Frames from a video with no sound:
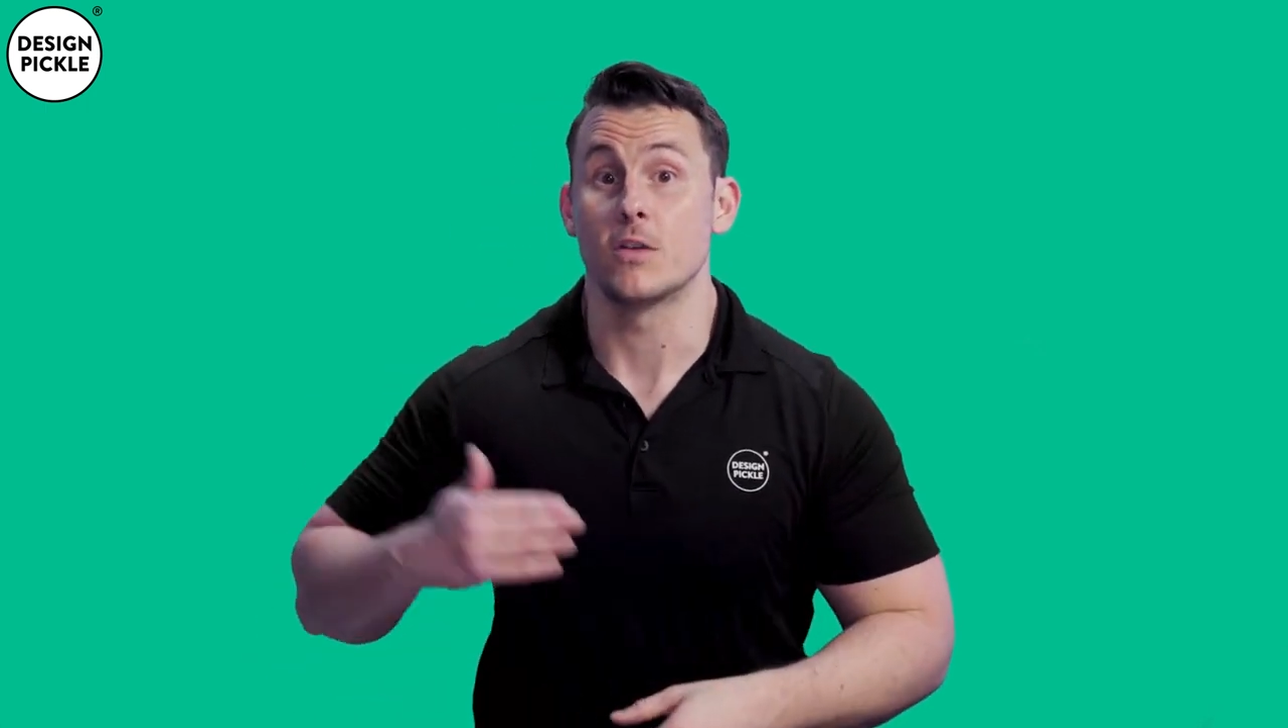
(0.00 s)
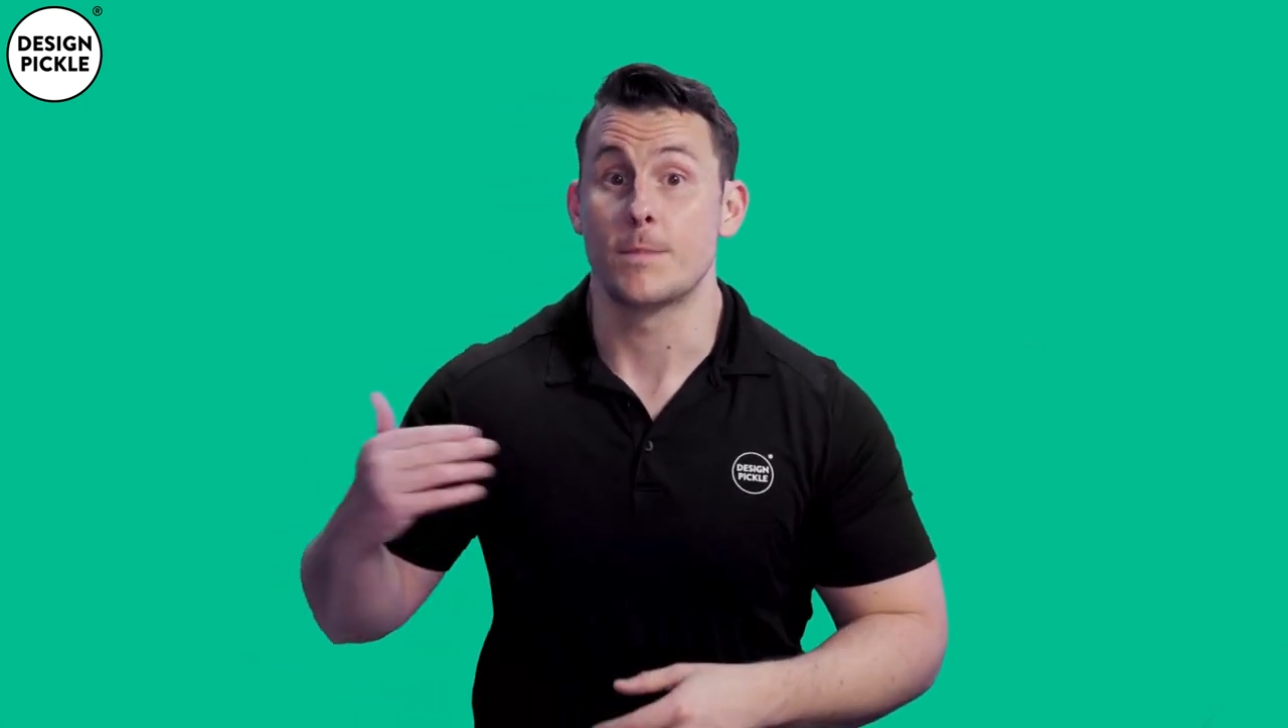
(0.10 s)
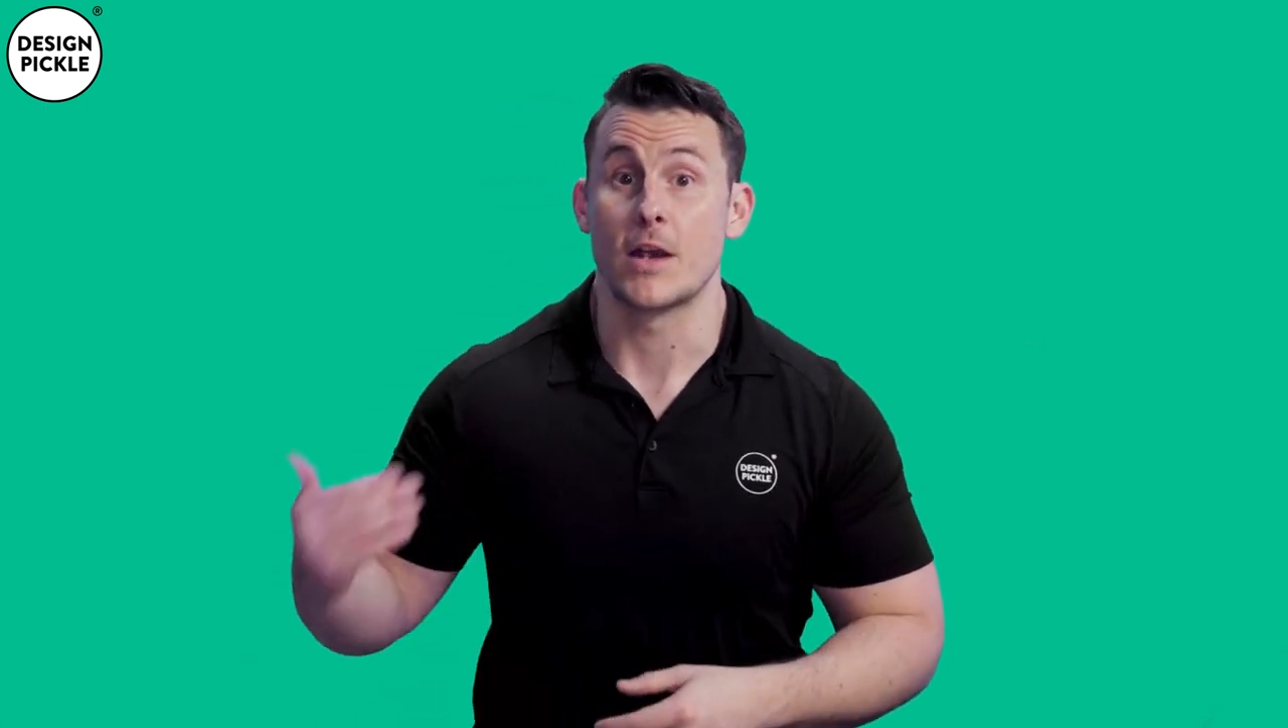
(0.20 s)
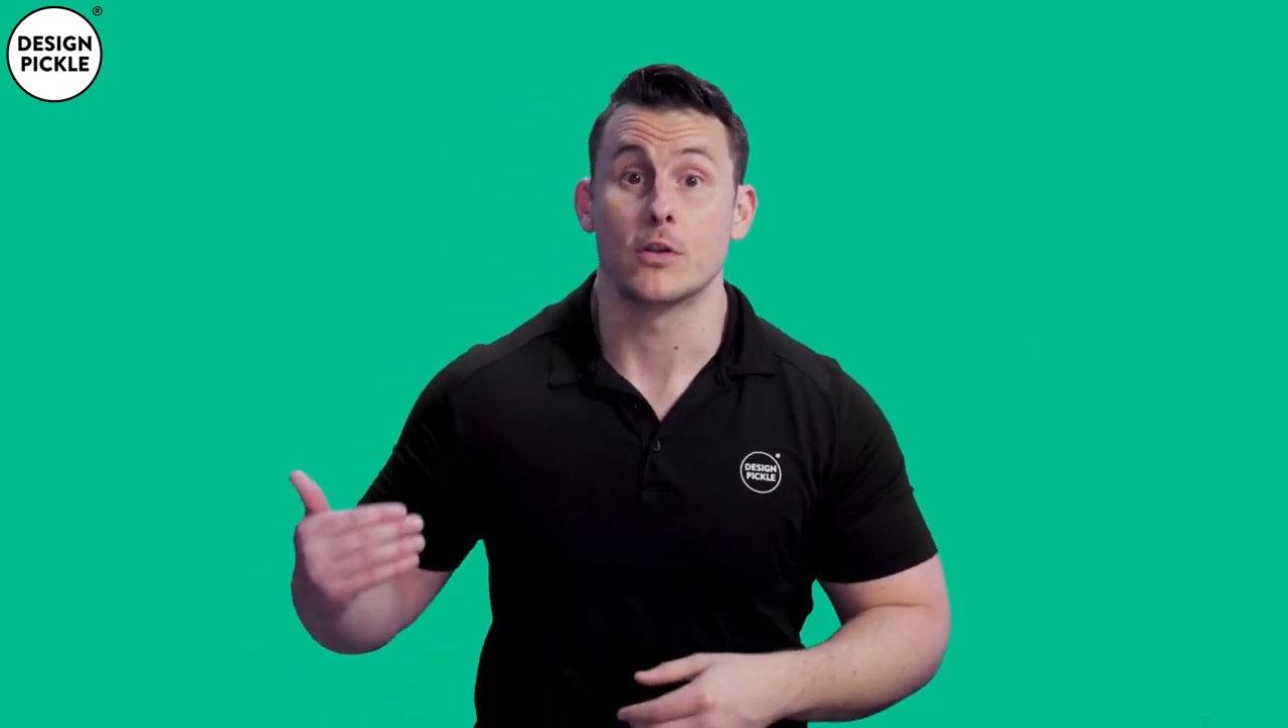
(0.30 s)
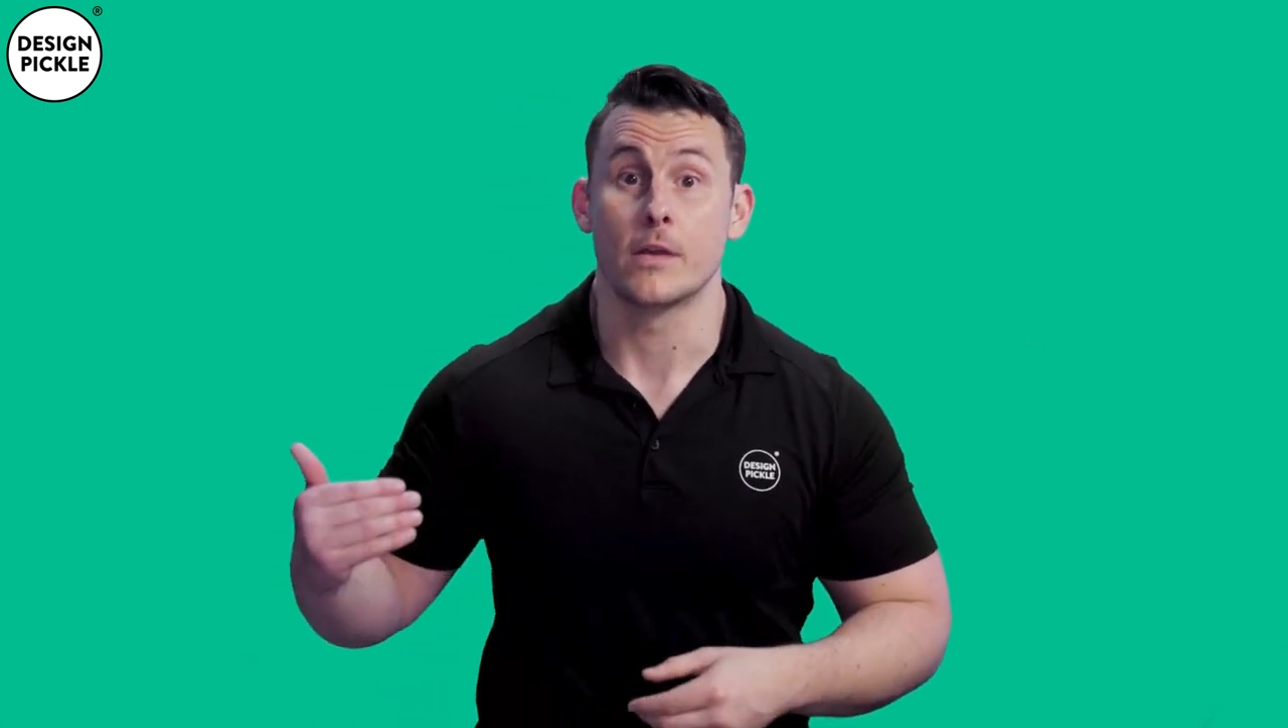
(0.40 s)

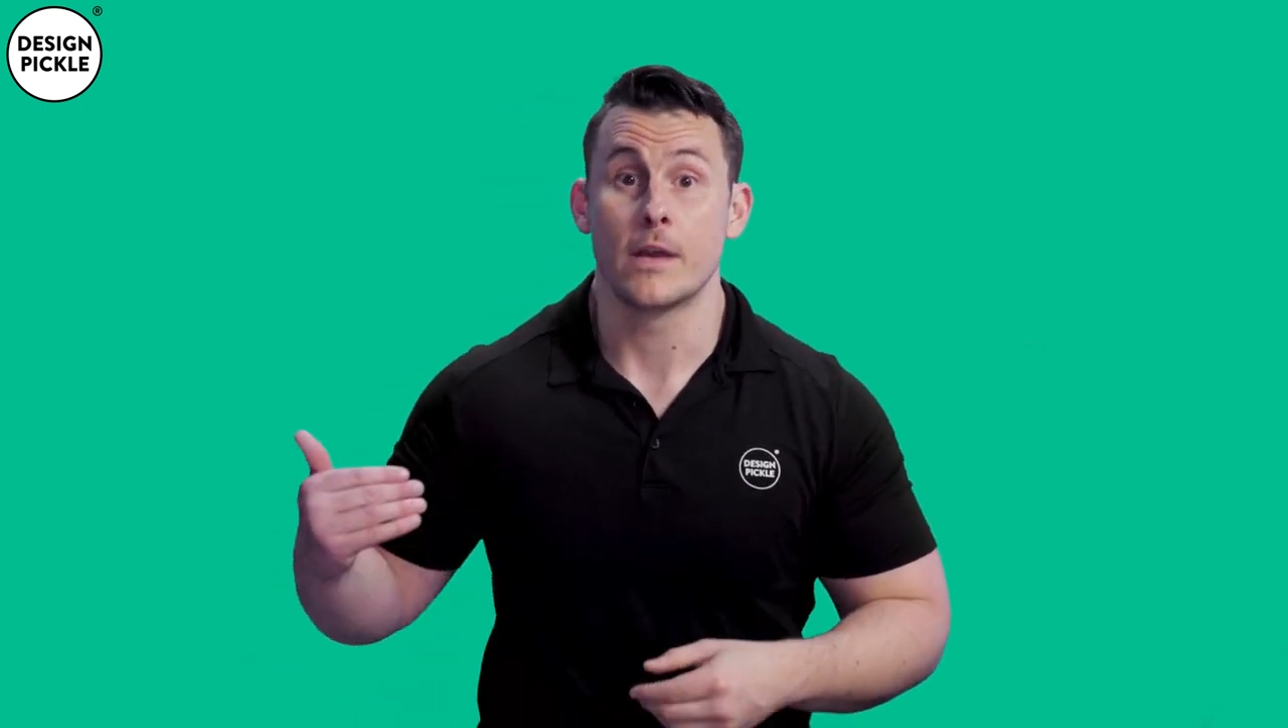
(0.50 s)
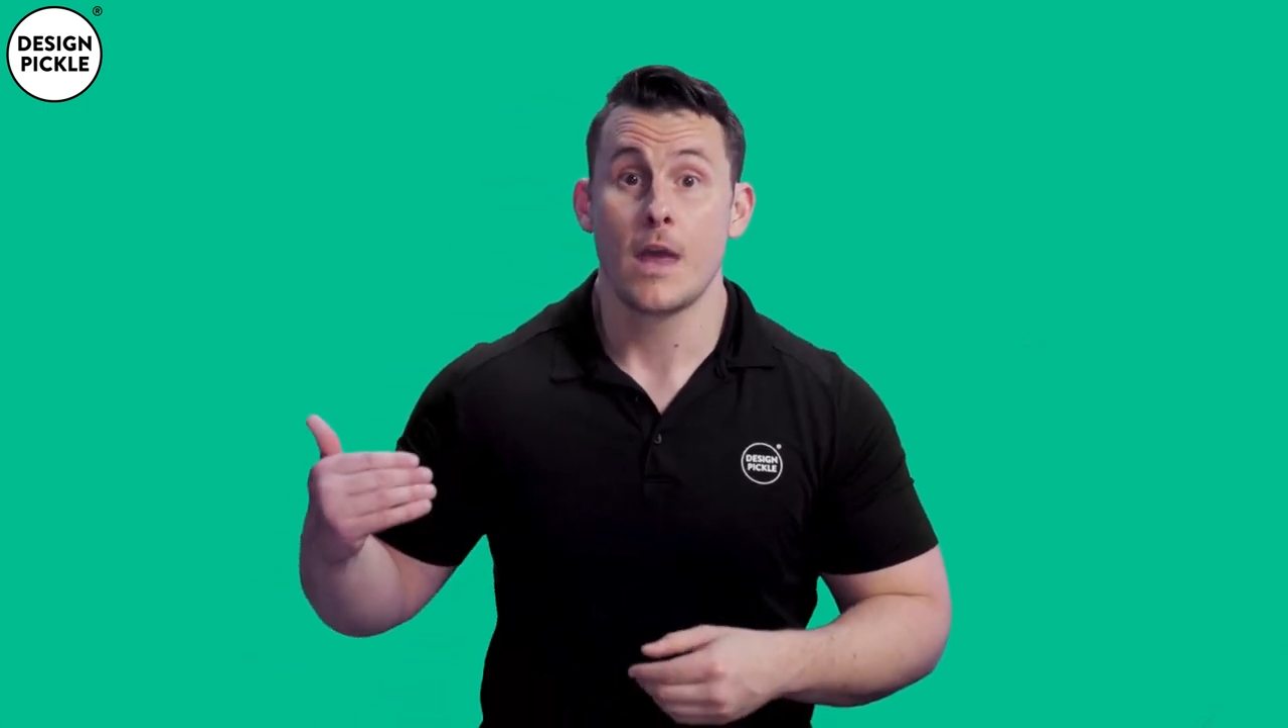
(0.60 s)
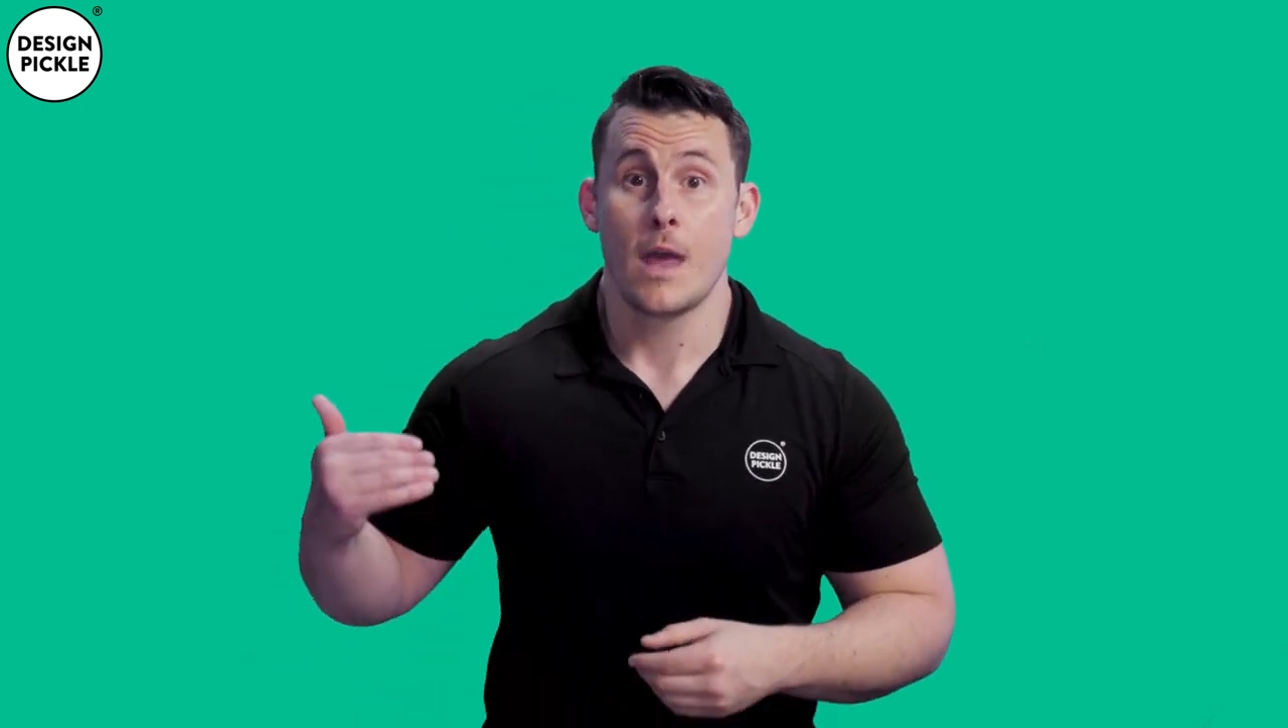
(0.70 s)
special